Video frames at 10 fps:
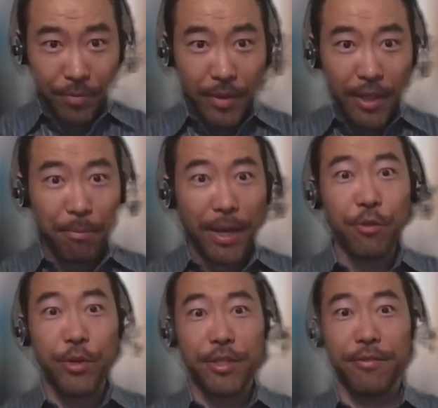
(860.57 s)
bank
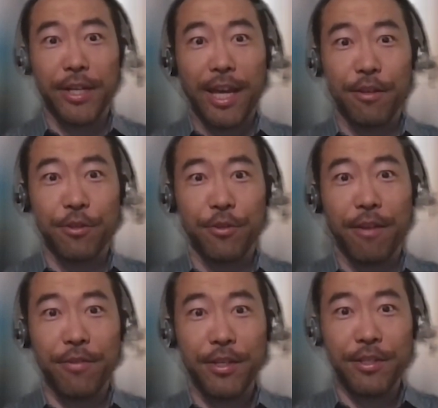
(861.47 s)
reserve account. So
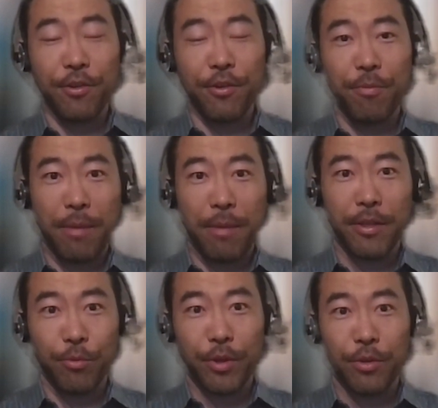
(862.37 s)
every single
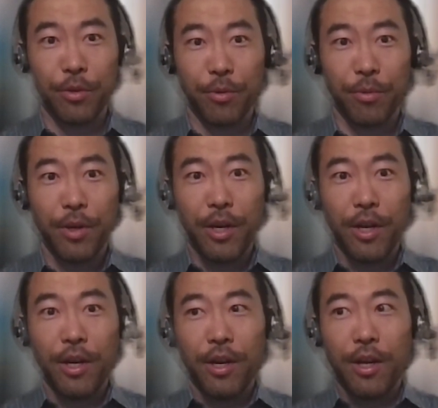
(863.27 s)
payment we do
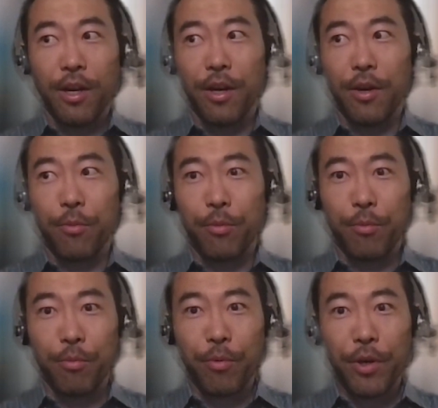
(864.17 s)

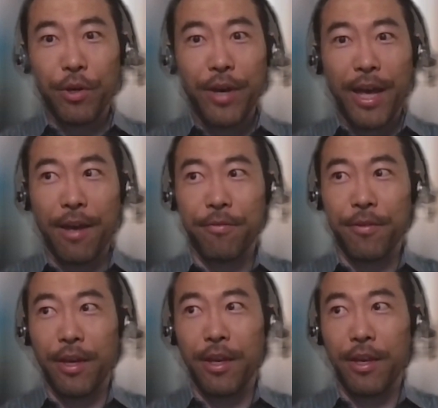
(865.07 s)
will have
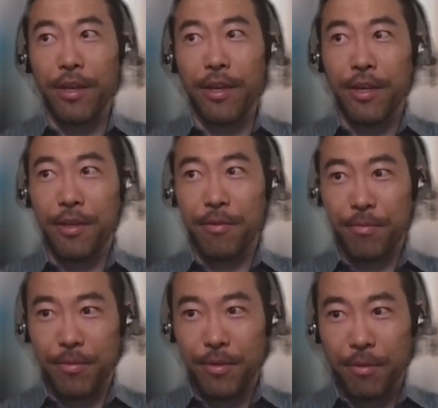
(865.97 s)
a
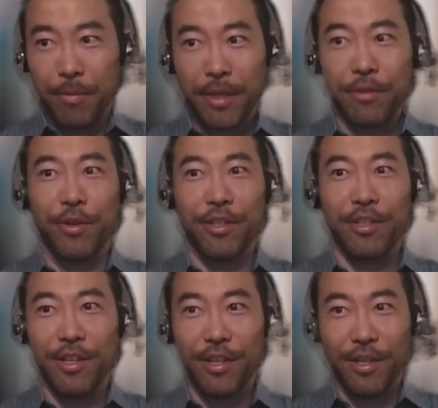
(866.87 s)

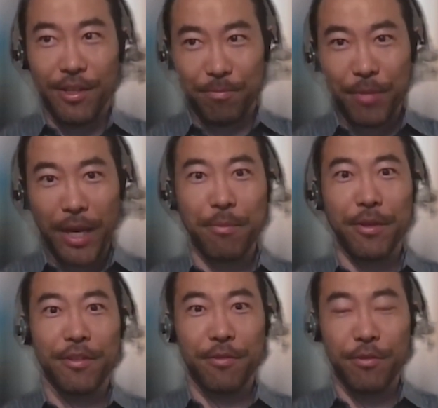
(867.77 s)
commensurate
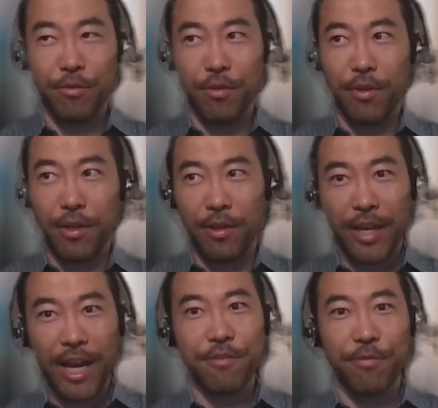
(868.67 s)
payment
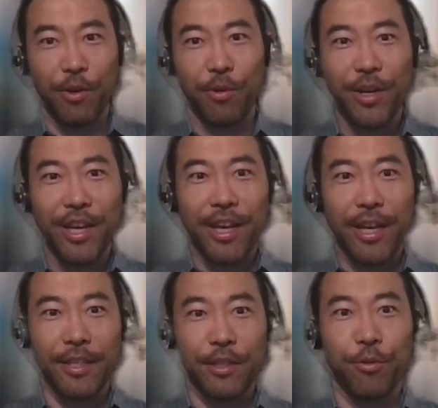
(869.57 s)
cash flow
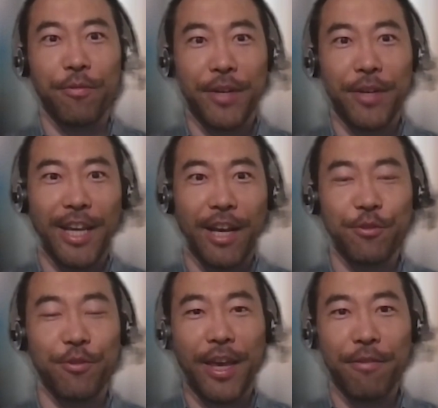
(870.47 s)
in the New York Fed account.
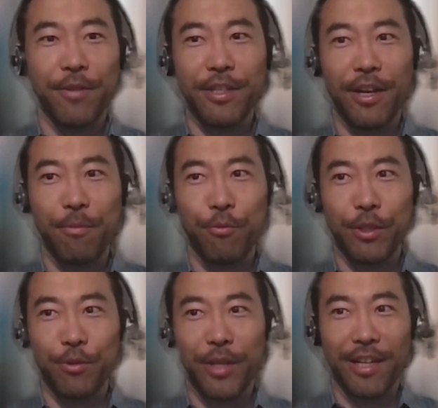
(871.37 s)
So every time we
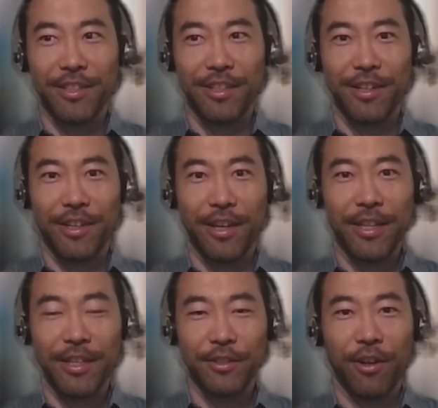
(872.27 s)
do that,
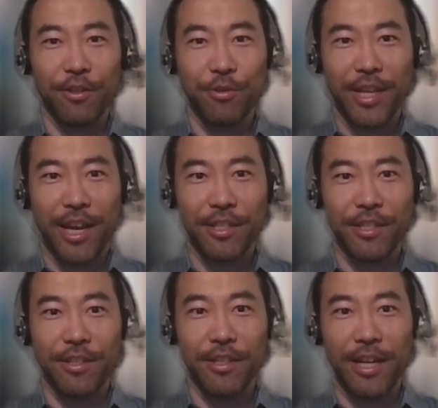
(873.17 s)
any dollar
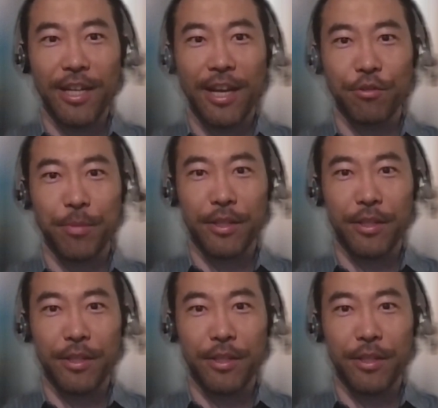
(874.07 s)
transaction, that has to be